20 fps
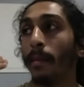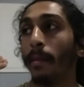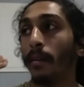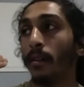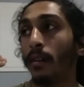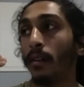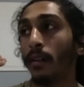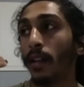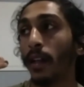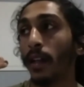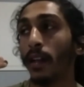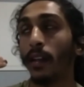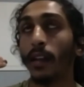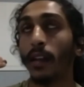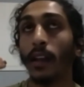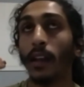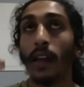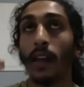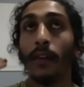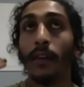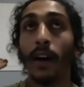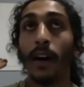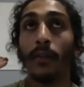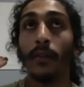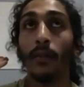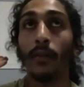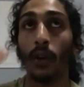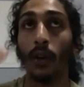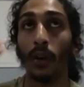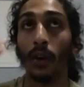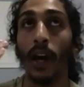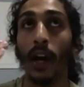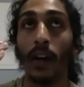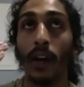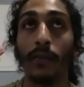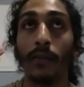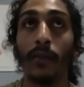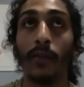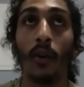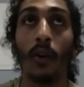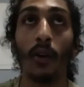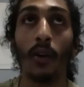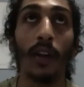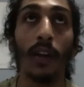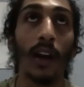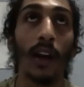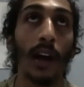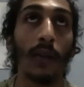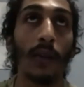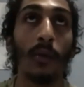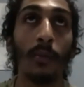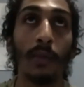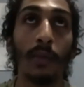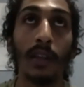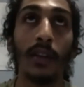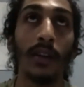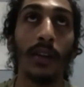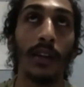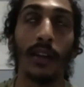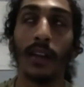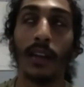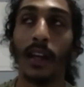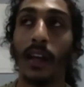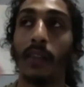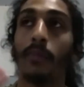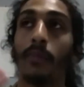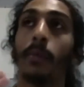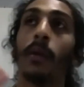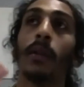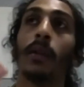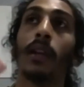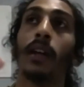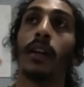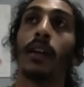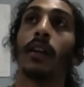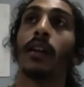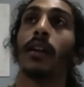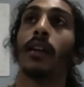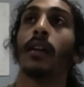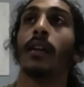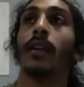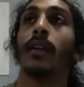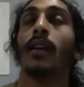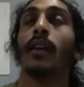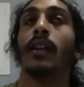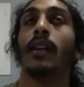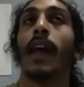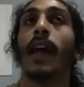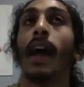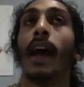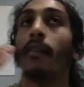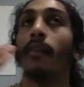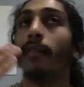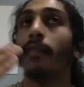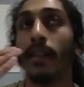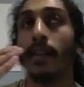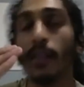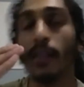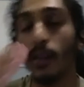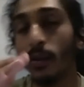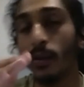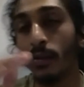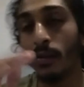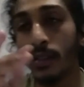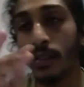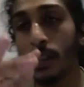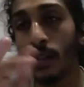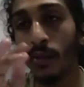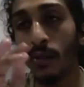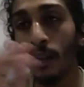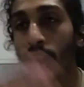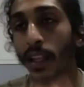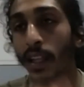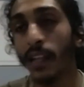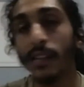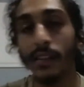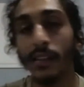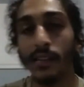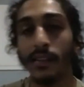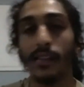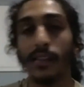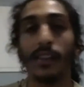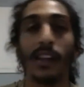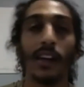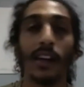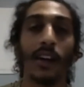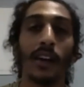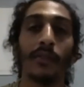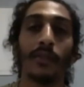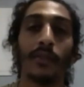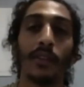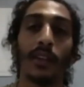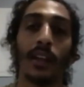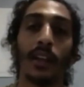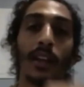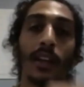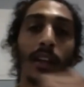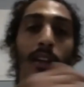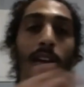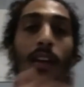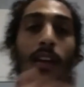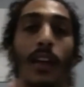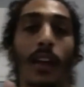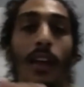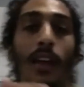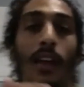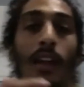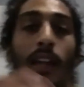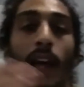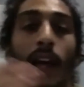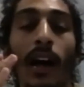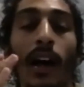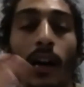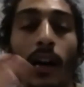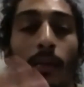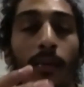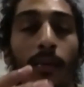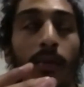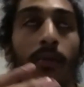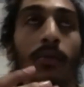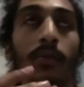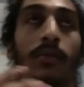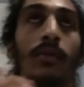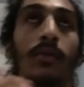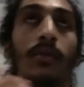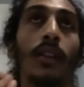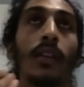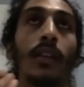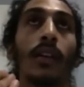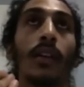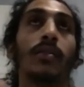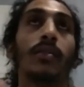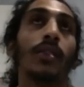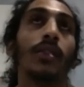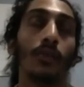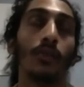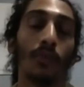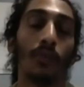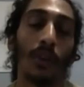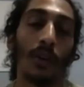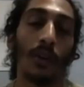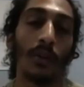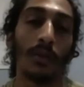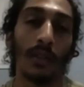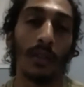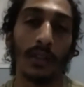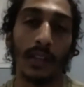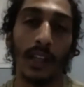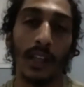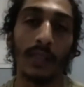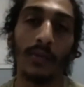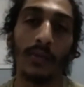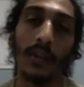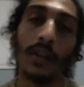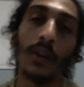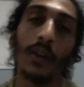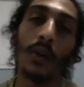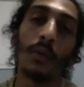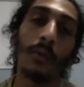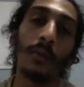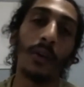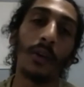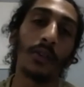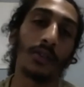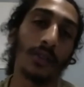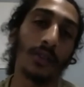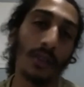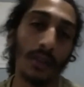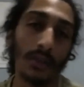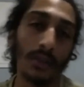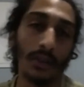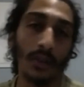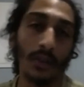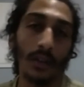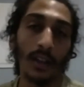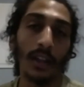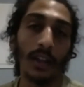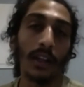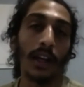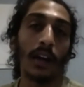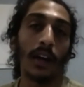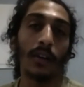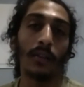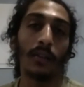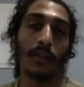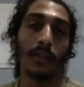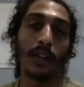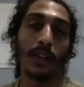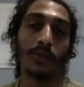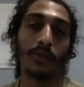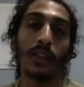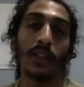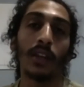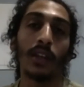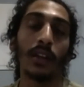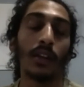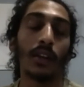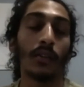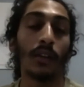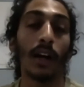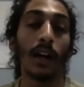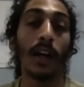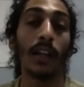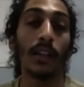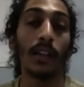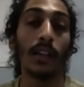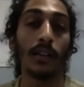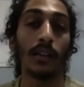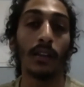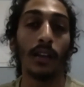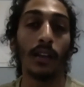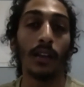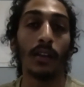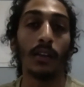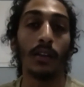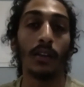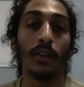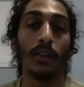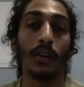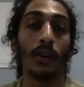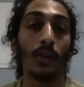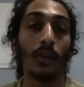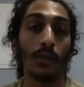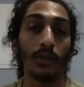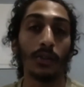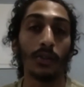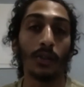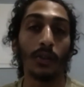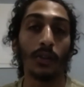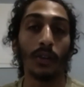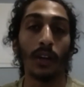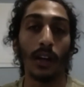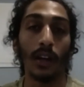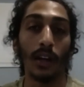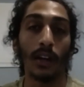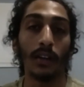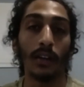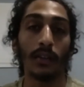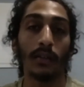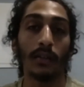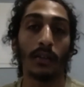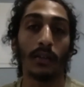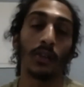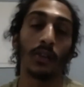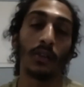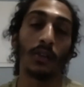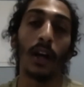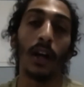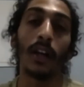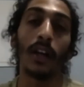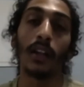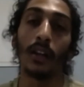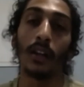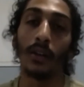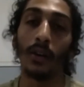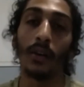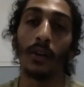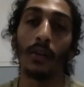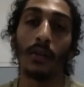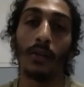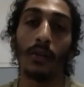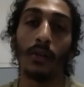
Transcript: like if I learn how to fall, then I will be good in life. But like they have like little secret lessons in there. I feel like that help you to grow because that's what do martial arts are like how i was saying karate do shotokan is karate do